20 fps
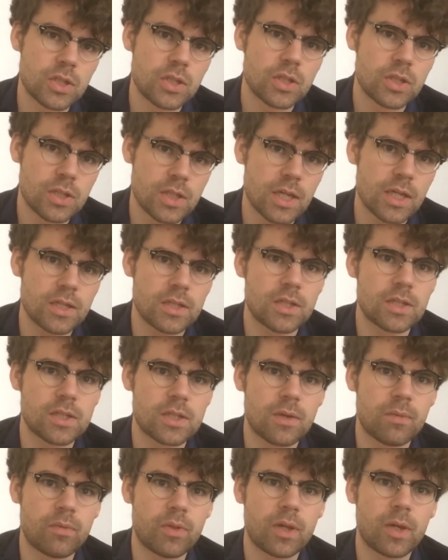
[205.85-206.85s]
tells us
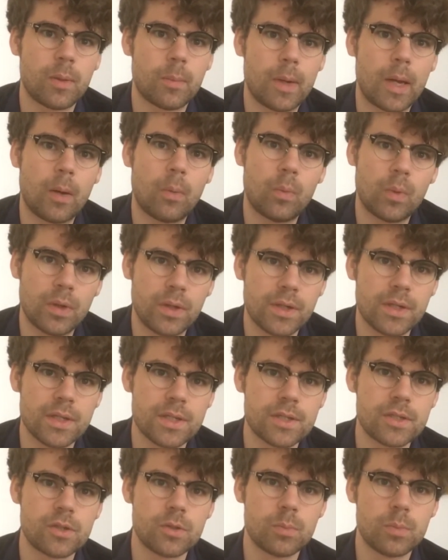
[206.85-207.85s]
something about what it
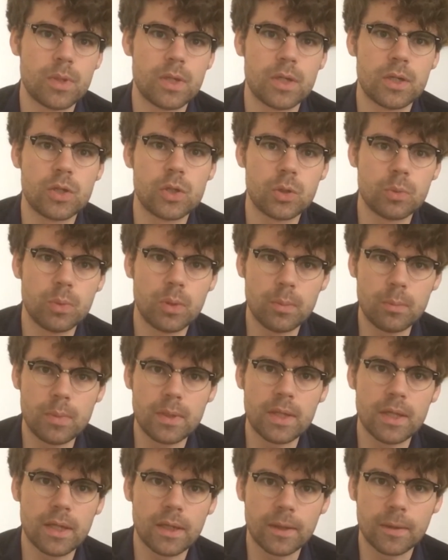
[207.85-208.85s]
is to be a human
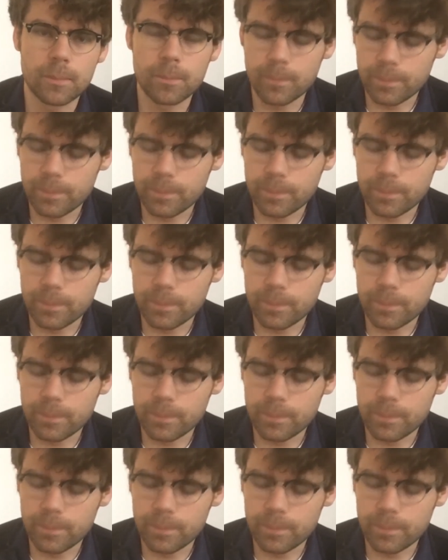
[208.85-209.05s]
being.